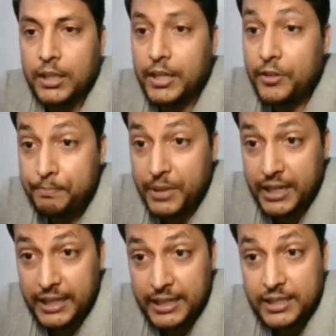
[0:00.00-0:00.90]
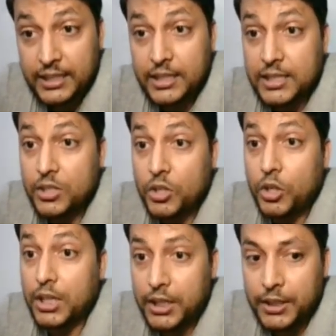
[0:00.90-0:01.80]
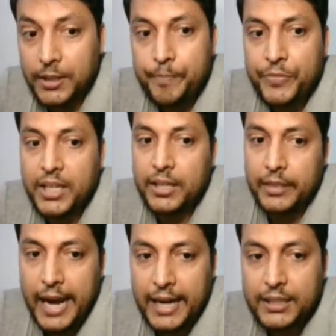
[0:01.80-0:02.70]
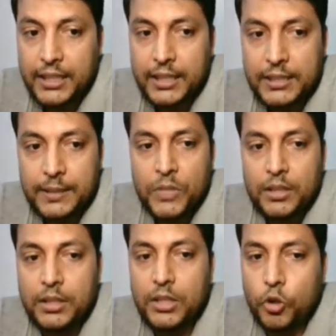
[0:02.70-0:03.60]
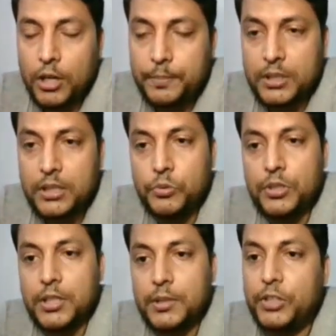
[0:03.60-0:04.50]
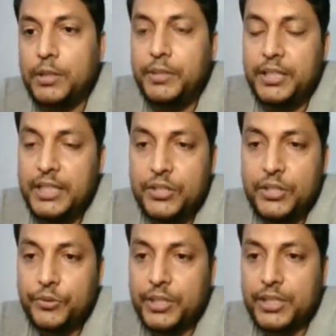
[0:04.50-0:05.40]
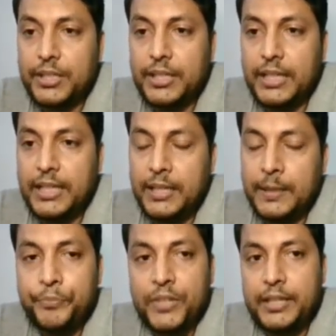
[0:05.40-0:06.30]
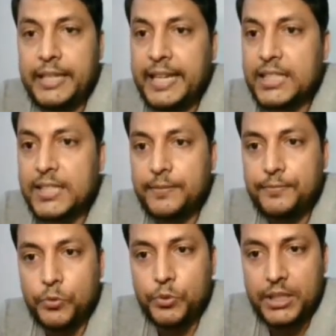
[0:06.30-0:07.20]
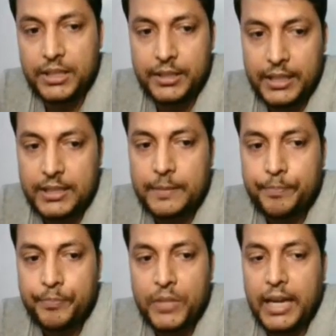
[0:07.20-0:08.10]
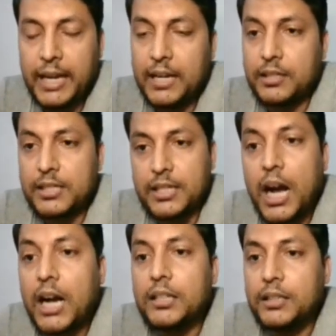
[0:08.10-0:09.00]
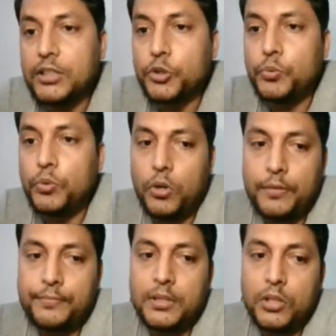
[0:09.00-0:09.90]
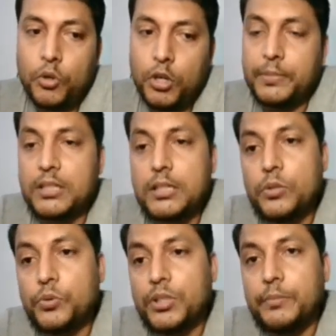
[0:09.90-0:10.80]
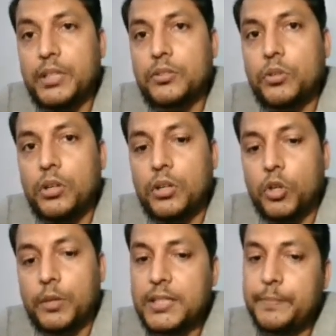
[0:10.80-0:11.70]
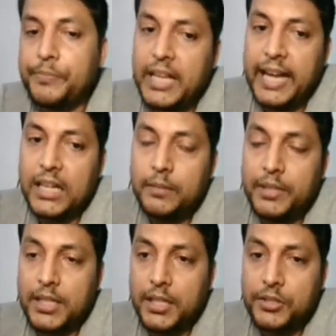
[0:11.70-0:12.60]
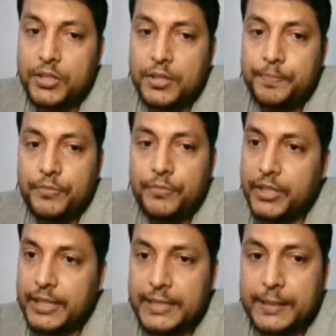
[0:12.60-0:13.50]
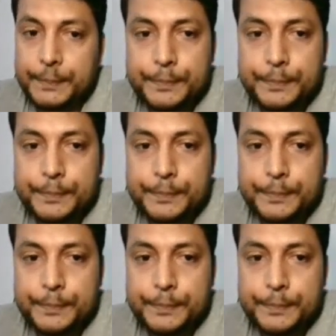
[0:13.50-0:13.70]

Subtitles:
if pregnancy does not occur, in that case the corpus luteum will be degenerated in next 14 days and the scar tissue of corpus luteum is called corpus albicans. Great.